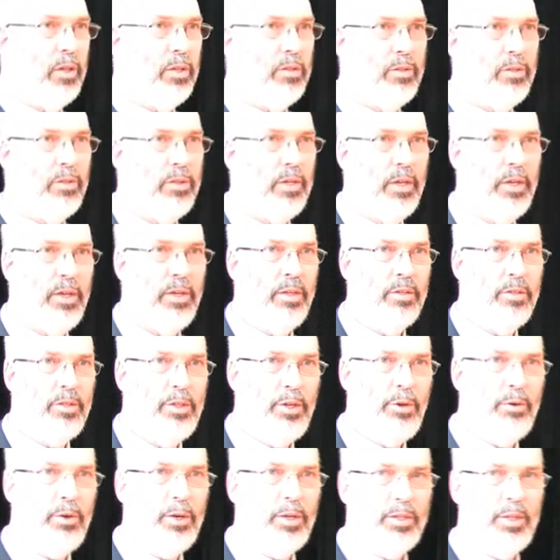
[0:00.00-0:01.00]
that's uh, in
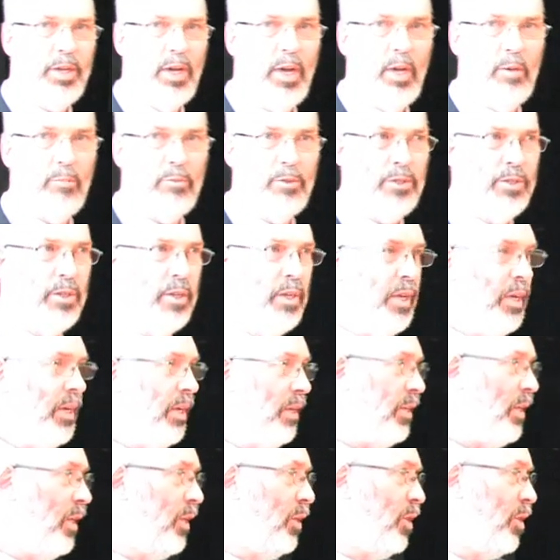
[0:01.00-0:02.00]
stereotypes
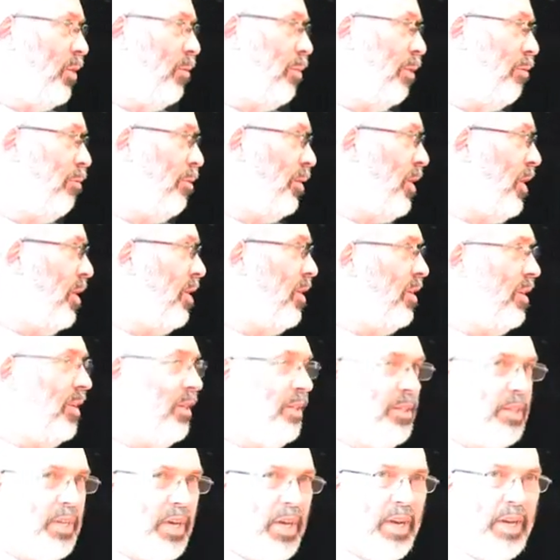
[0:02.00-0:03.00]
tends to be forgotten
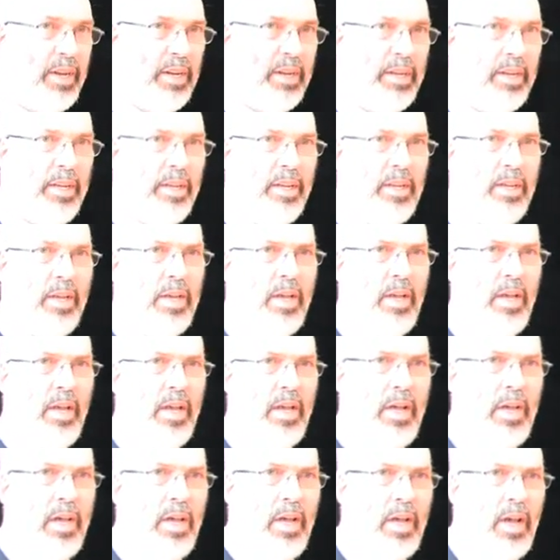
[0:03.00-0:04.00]
entirely.
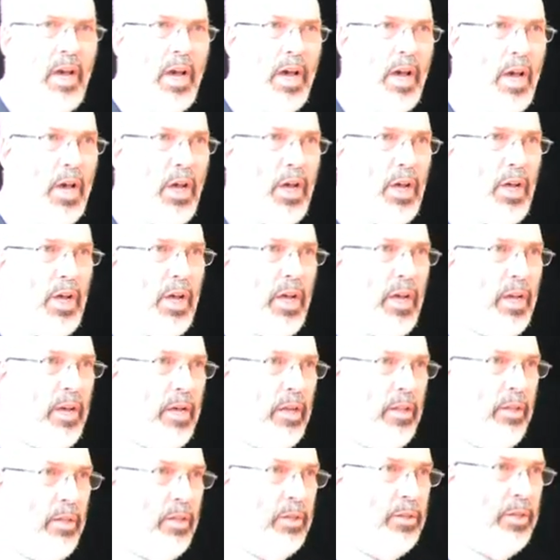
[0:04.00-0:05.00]
Uh,
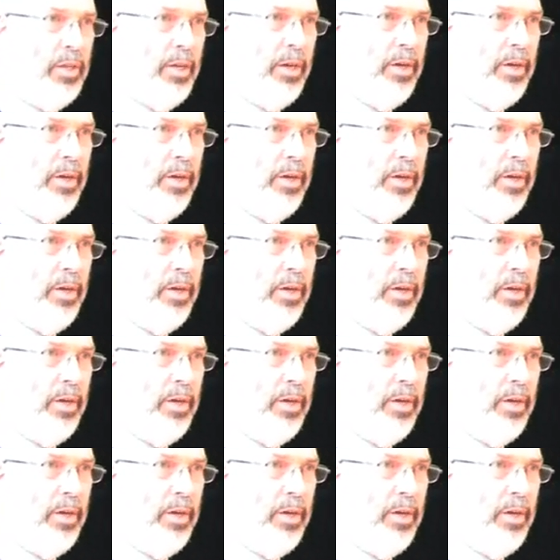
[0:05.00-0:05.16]
there's